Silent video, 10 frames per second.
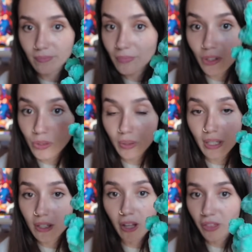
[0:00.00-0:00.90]
there's
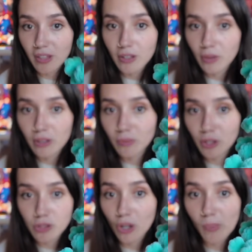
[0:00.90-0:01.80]
really nothing
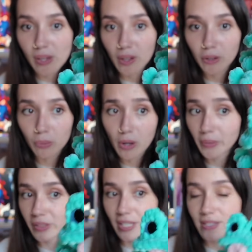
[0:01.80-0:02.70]
there's no way you can go wrong
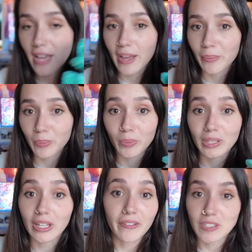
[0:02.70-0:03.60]
with this. I
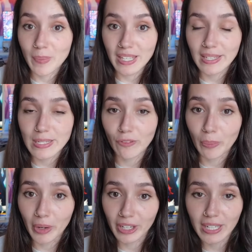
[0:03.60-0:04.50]
would love to make these for
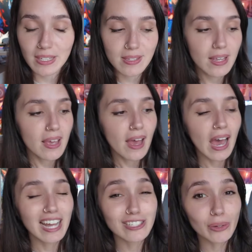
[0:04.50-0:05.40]
markets.
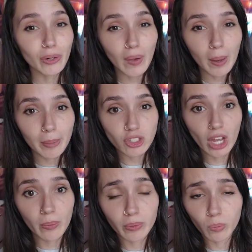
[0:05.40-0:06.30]
I don't know how much
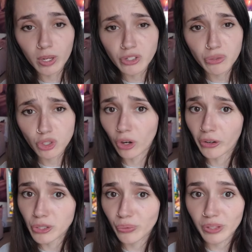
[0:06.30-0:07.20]
I would want to
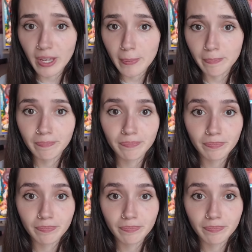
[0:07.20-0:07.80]
charge for them.